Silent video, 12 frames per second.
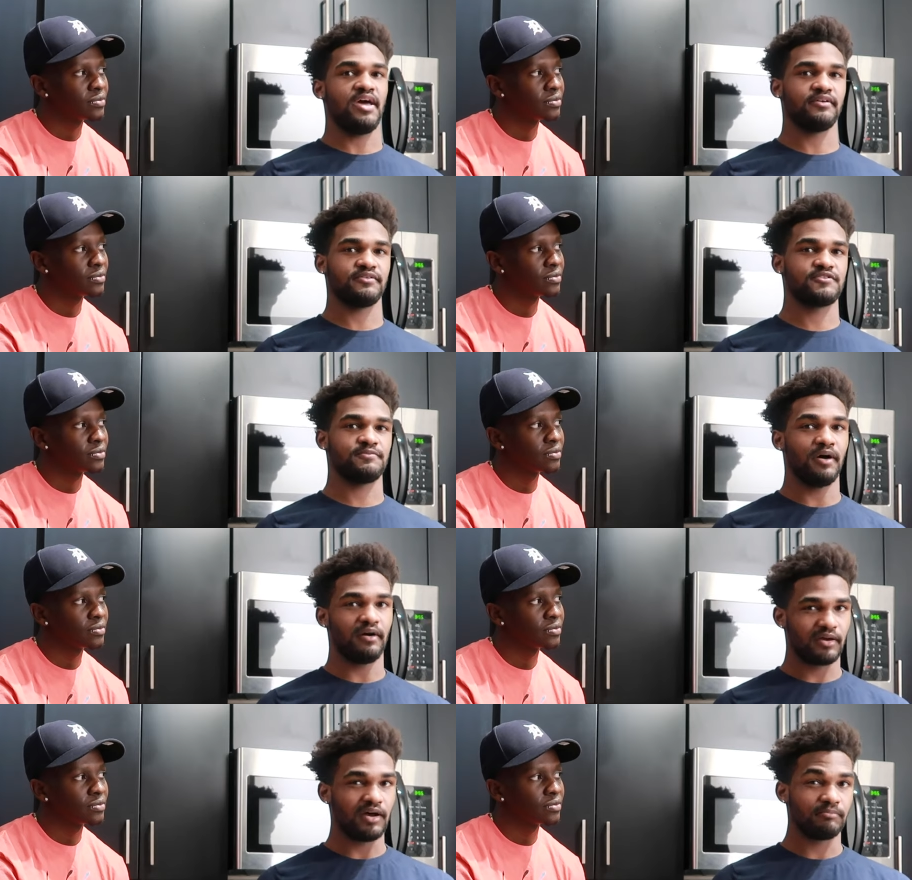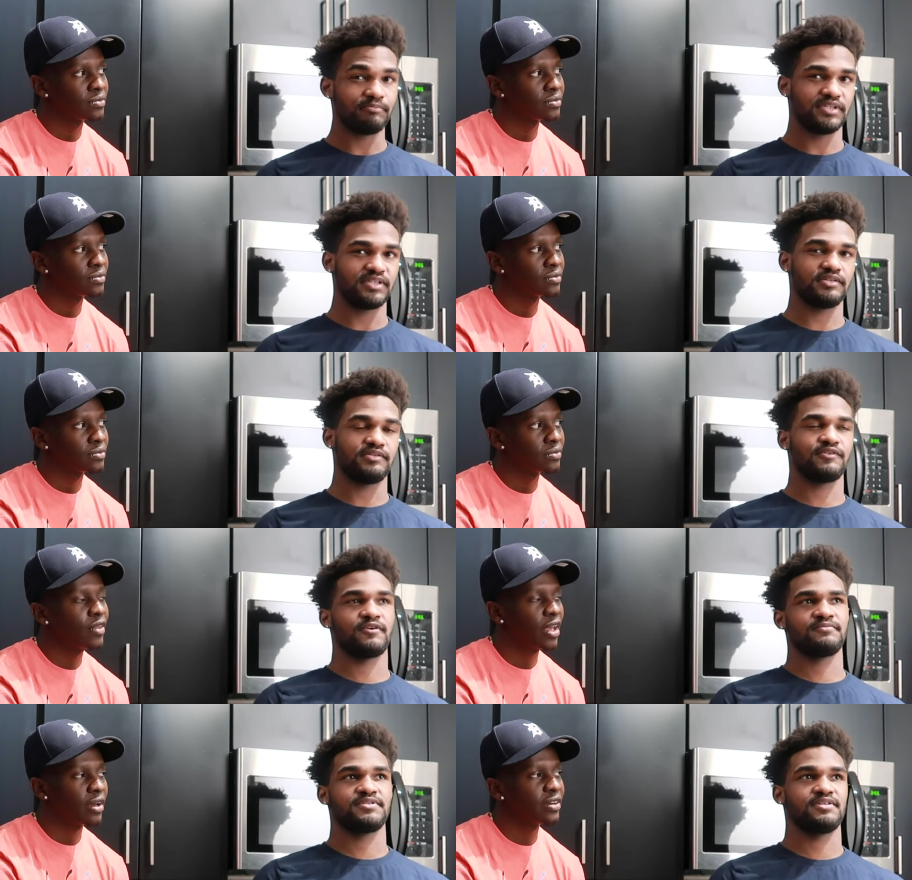Speaker 1: at a small company. You know
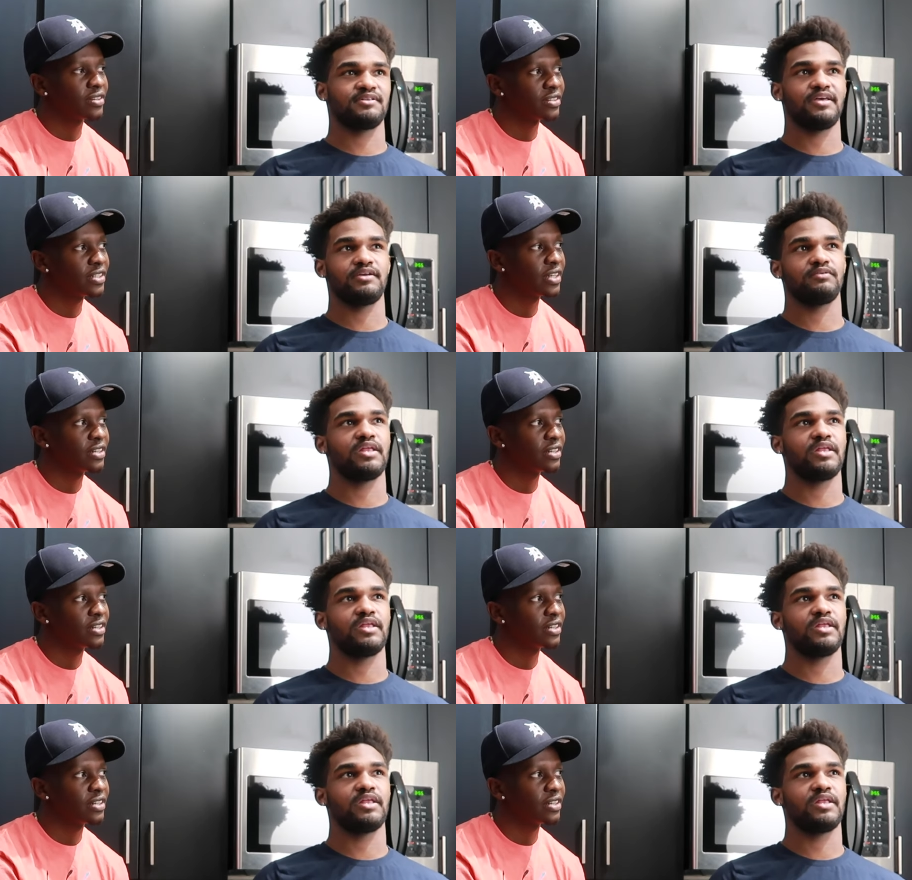what yeah, I'm saying? Like, yeah.